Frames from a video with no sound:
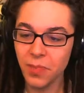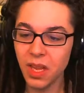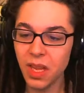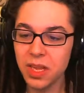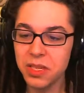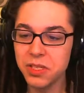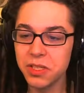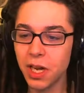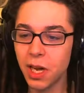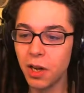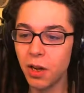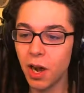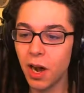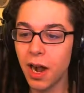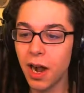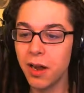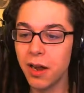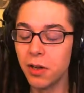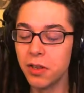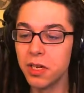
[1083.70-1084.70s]
So, all
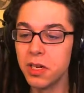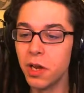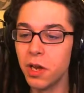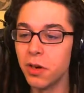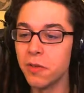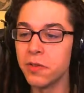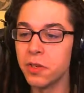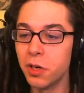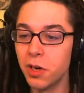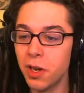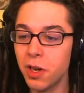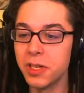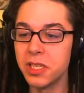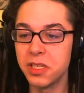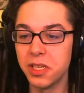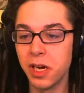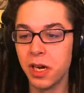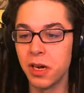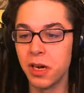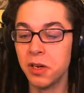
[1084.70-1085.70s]
right, on the note of
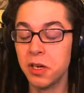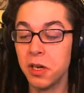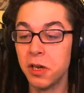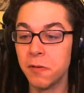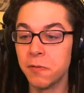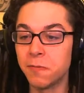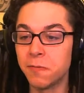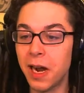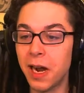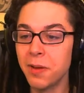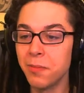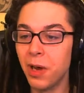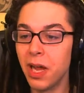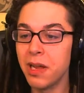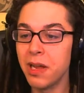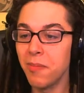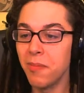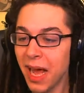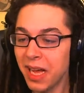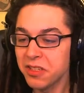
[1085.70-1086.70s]
tournaments here,
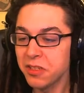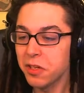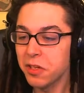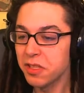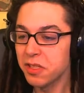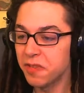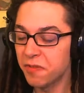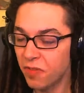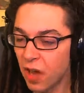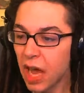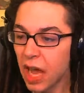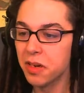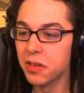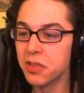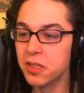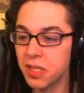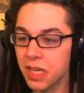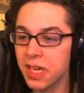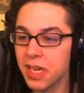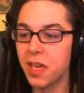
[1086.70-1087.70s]
Fragbite Masters
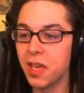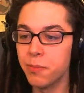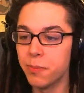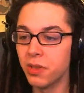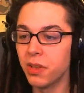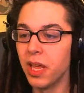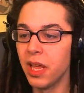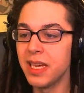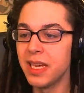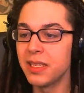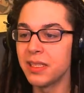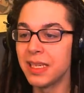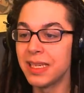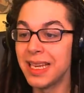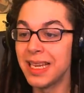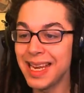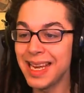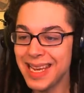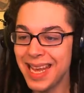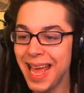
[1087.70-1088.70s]
Finals taking place
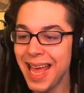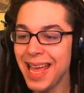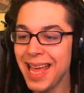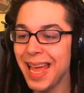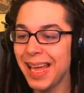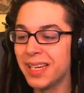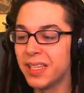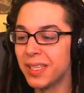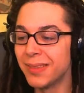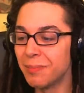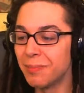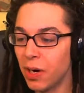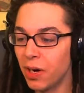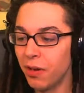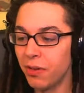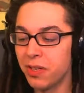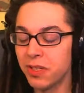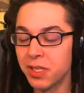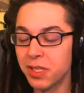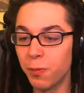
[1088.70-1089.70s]
today and
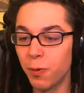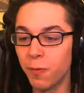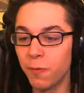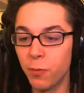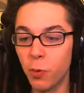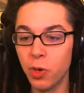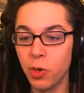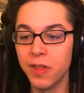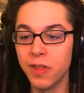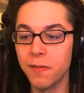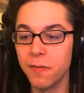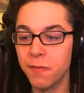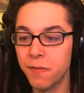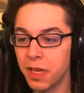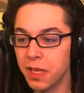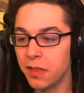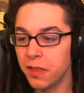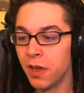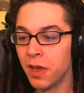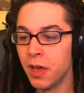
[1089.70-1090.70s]
tomorrow, December 4th and
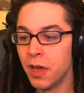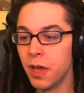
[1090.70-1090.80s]
5th.